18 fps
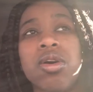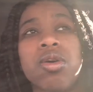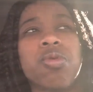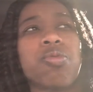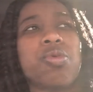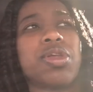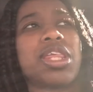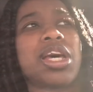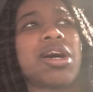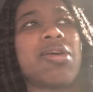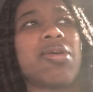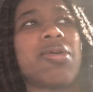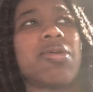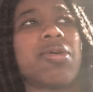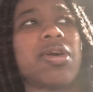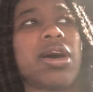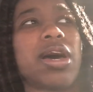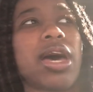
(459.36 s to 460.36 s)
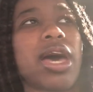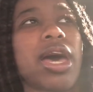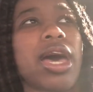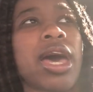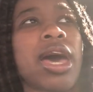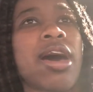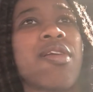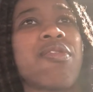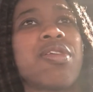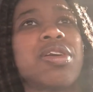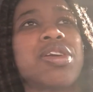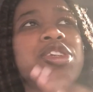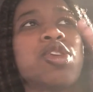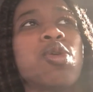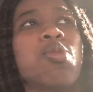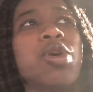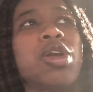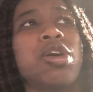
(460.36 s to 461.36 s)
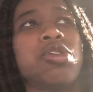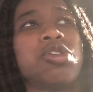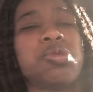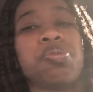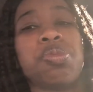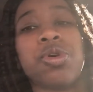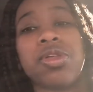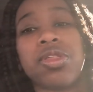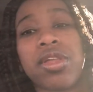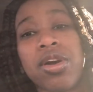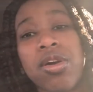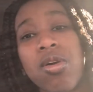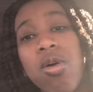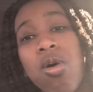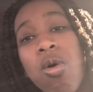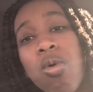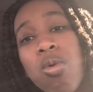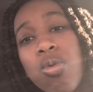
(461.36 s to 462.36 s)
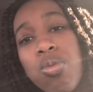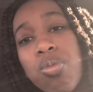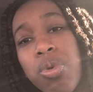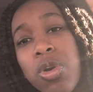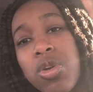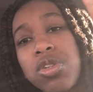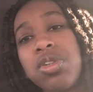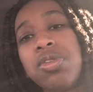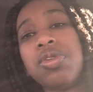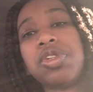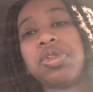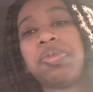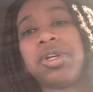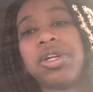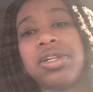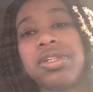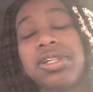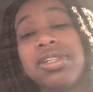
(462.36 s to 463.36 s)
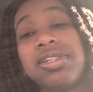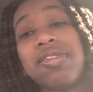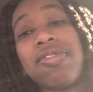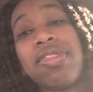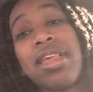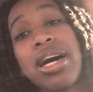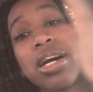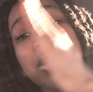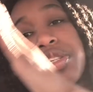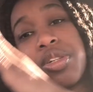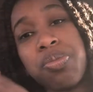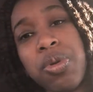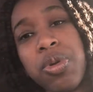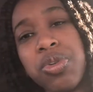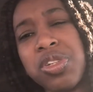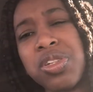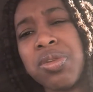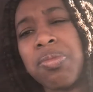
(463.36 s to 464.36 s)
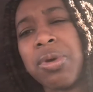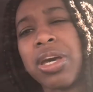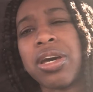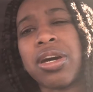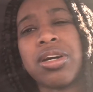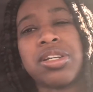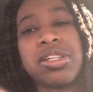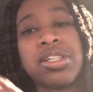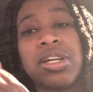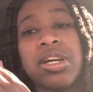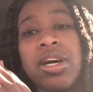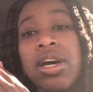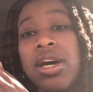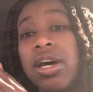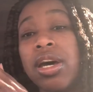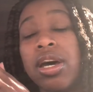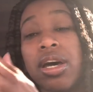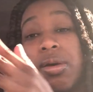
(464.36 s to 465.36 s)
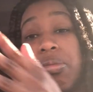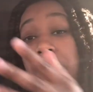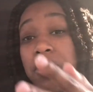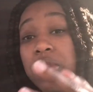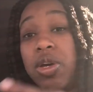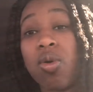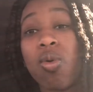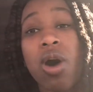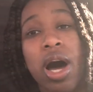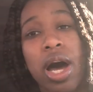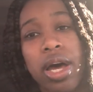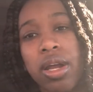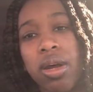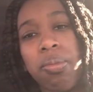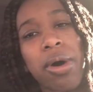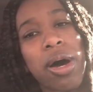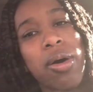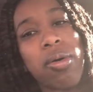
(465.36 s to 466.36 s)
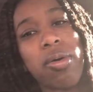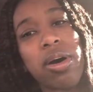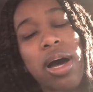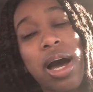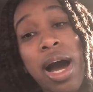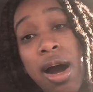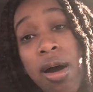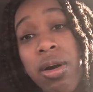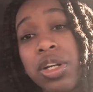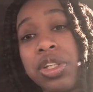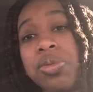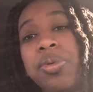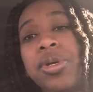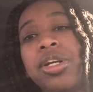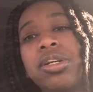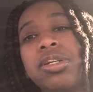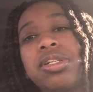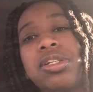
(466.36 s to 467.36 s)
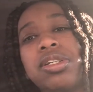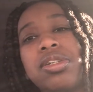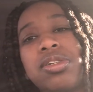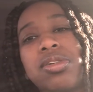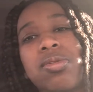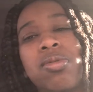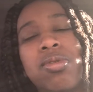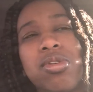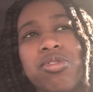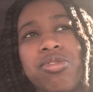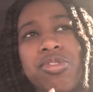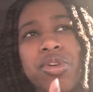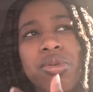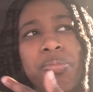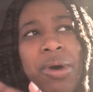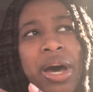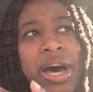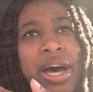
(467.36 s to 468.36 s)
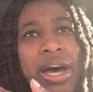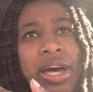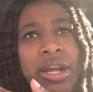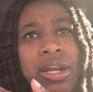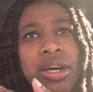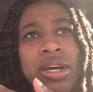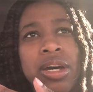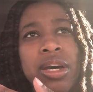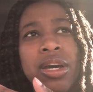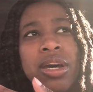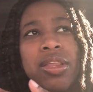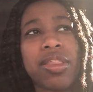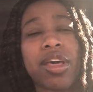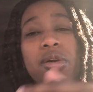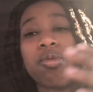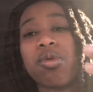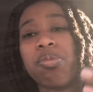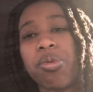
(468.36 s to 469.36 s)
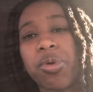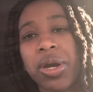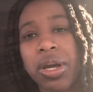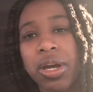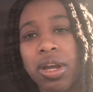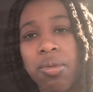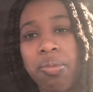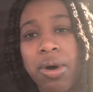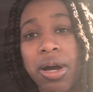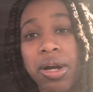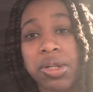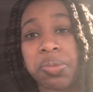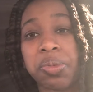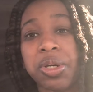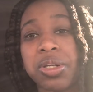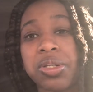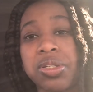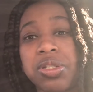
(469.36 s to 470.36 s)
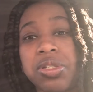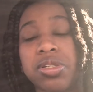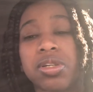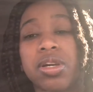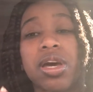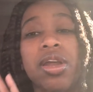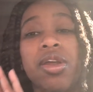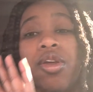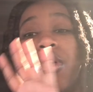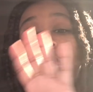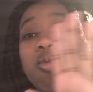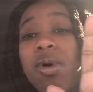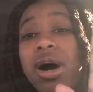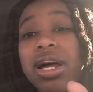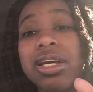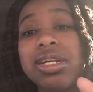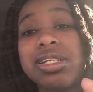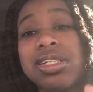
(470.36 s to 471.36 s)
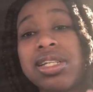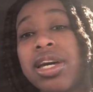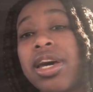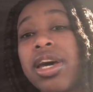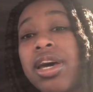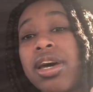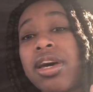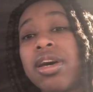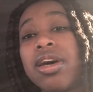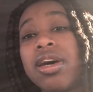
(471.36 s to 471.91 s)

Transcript: without having someone else put their own personal experiences, if that's supposed to make us be quiet about our experiences or feel bad that we're bringing up our experiences. Nobody's saying